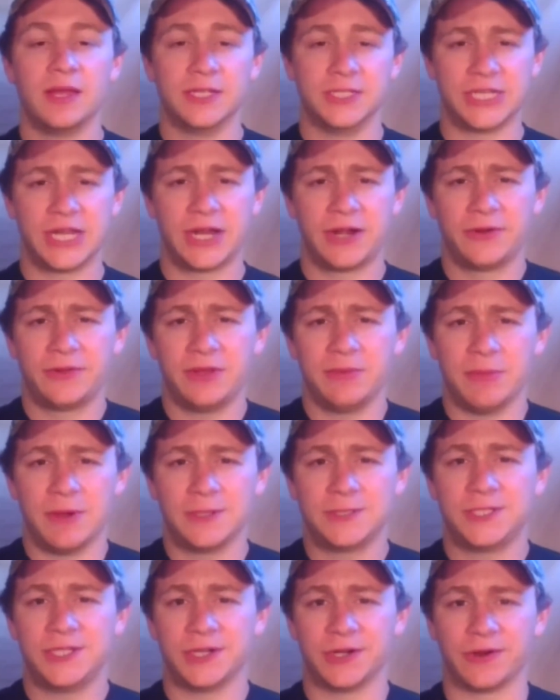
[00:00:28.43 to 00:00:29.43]
Generally,
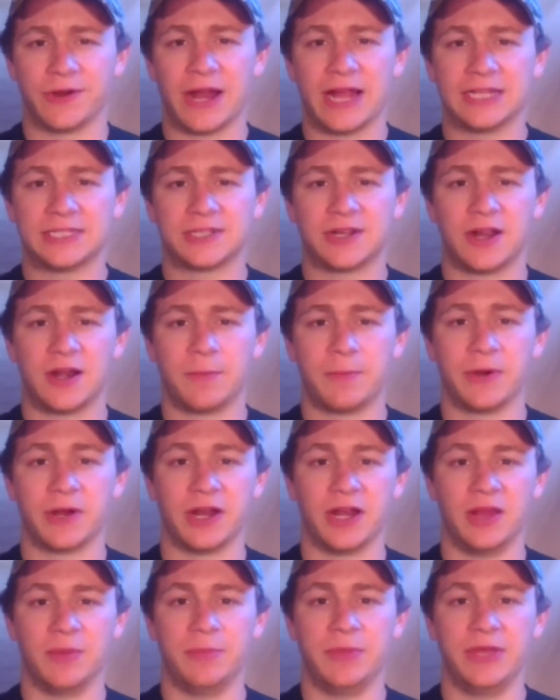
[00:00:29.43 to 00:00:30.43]
most of your grass carp are
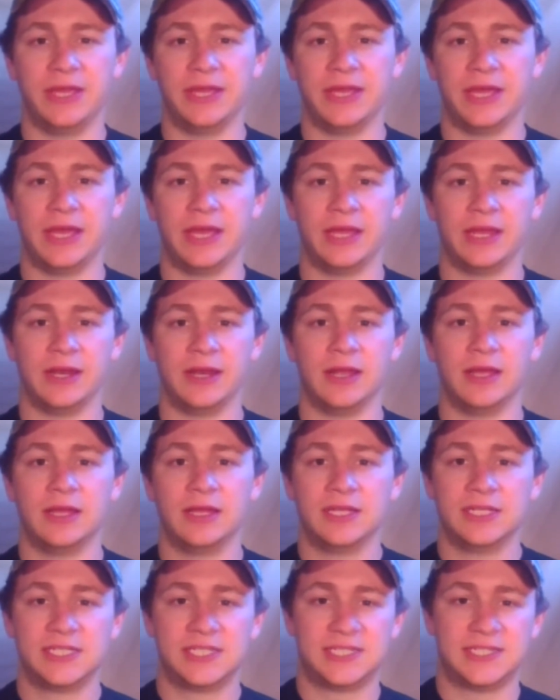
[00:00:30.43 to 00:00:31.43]
going to be in
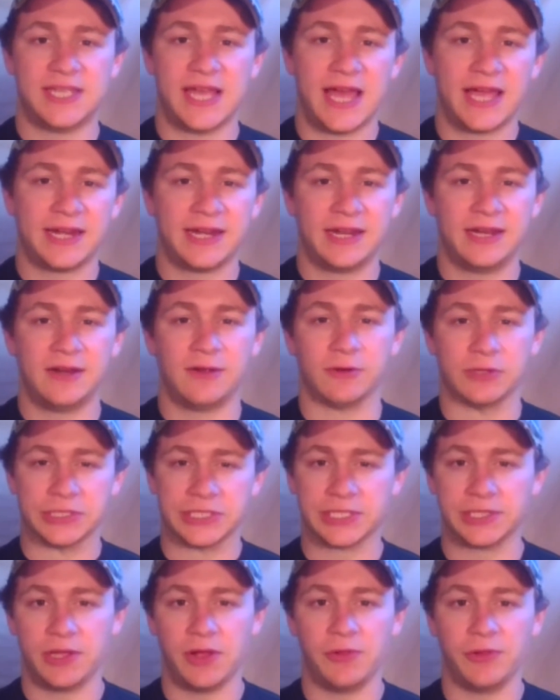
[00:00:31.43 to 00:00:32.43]
stagnant or
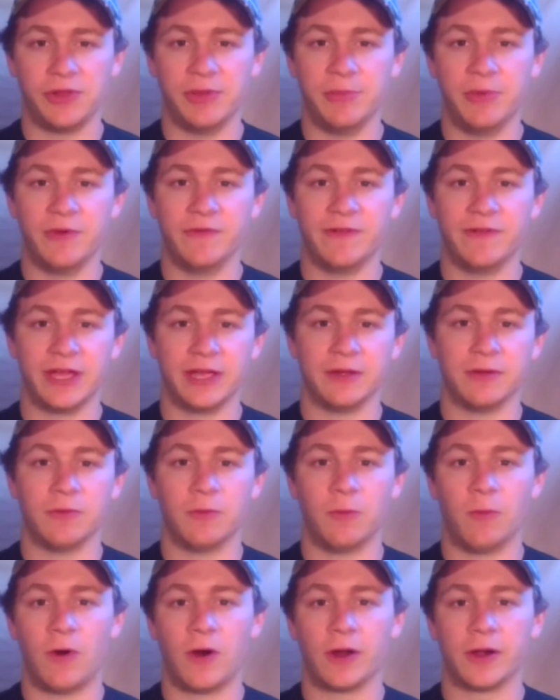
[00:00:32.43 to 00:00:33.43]
slowly moving
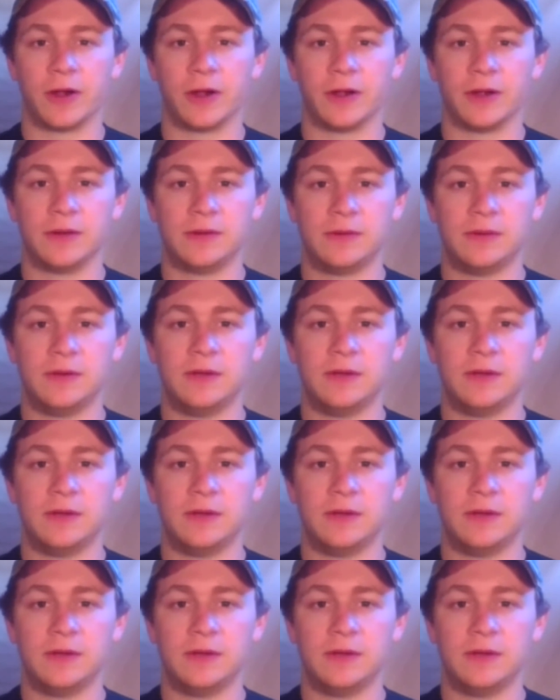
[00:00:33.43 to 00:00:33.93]
water.